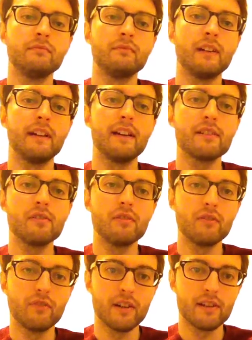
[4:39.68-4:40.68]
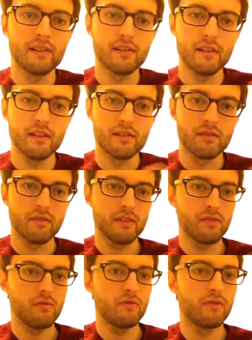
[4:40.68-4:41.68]
And that's all the verses is. So
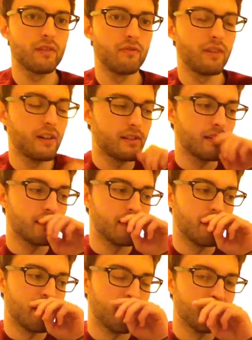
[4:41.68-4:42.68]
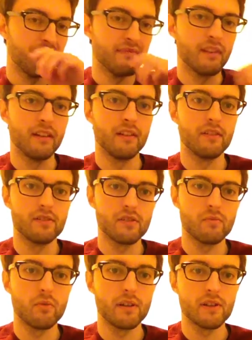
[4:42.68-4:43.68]
let's go over the verses there. And then there's
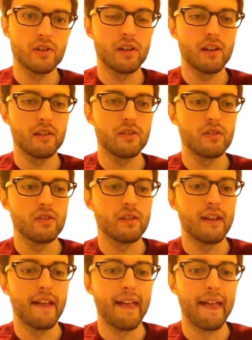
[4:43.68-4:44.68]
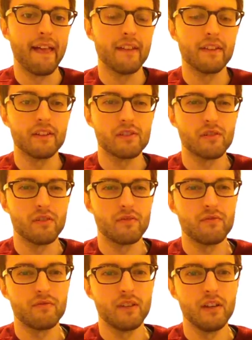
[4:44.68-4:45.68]
just one change, I think sort of
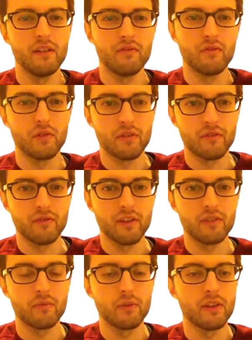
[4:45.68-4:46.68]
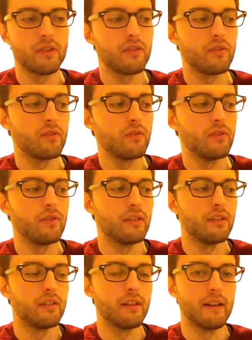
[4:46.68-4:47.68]
4th or 5th way through
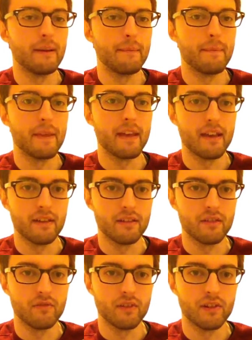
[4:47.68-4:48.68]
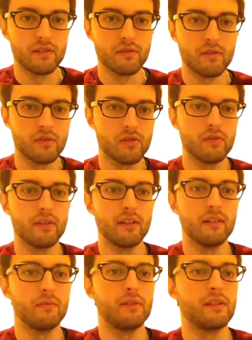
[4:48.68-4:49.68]
the end of the verse. So I'll show you
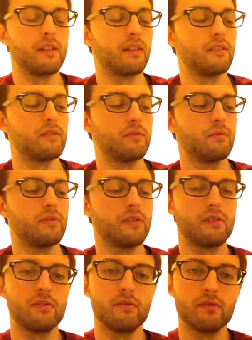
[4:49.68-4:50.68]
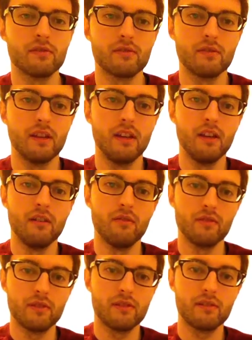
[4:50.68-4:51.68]
that in a wee second. So we'll just do
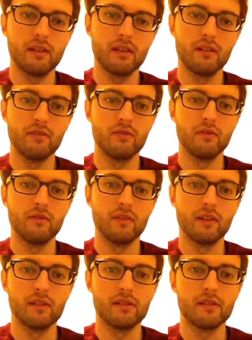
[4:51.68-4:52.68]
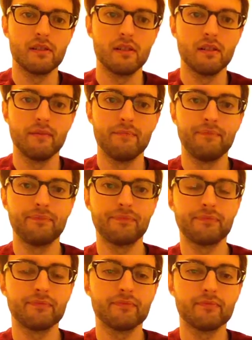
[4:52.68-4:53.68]
the verses here.
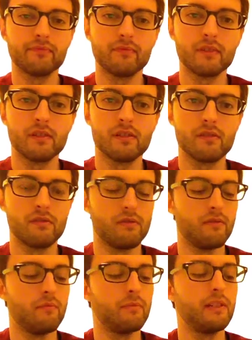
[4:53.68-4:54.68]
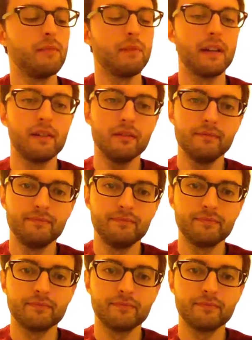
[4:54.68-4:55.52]
So D minor, D